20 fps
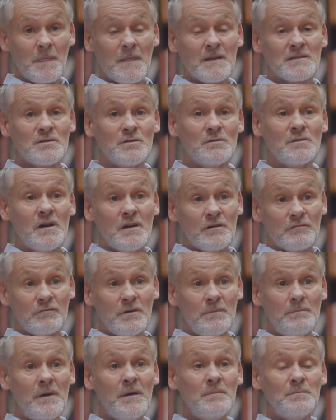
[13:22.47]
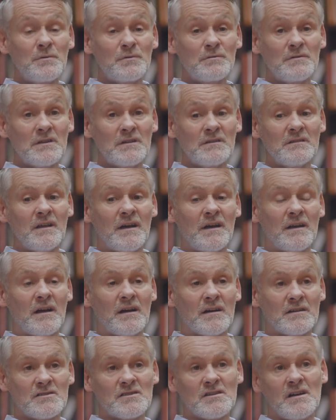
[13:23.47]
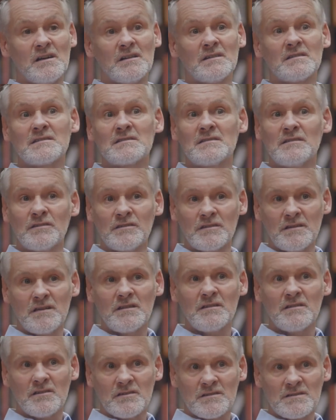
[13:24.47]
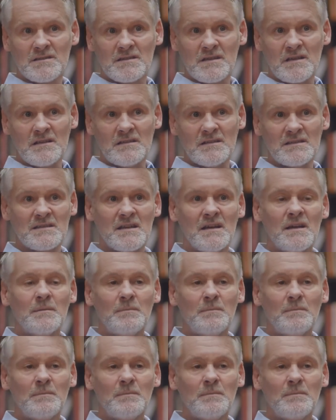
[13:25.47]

So remembering that our child is learning their skills